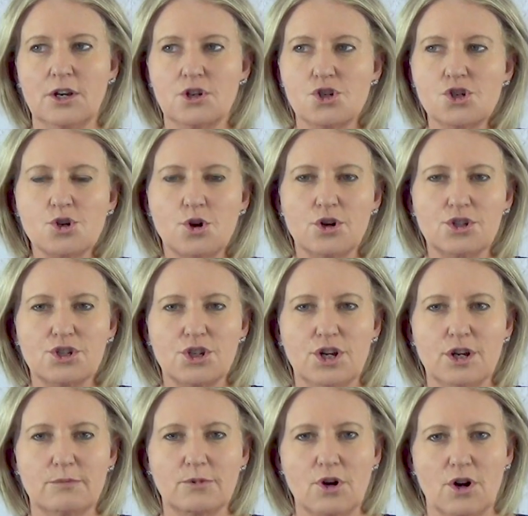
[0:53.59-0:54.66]
short
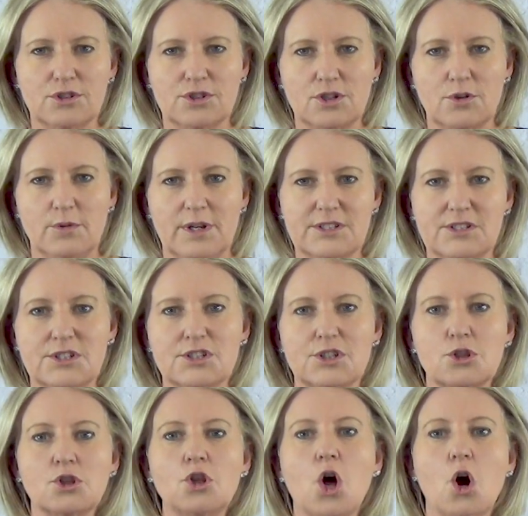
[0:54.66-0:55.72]
term consequences,
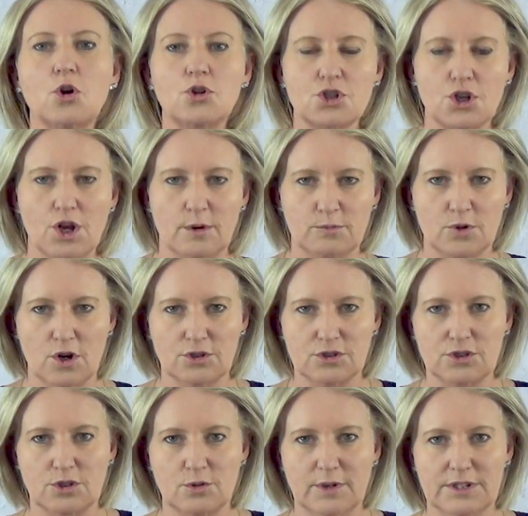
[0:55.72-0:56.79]
long term
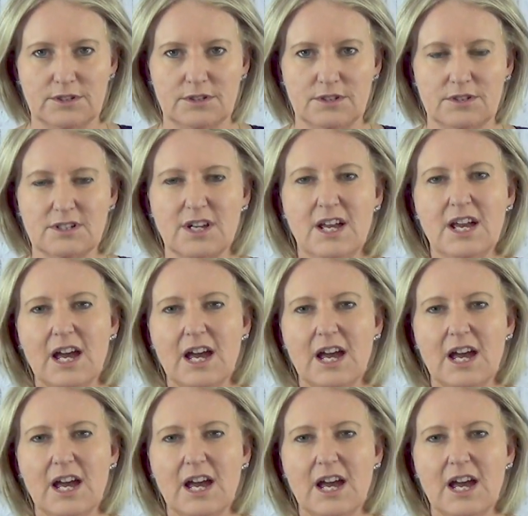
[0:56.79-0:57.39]
consequences.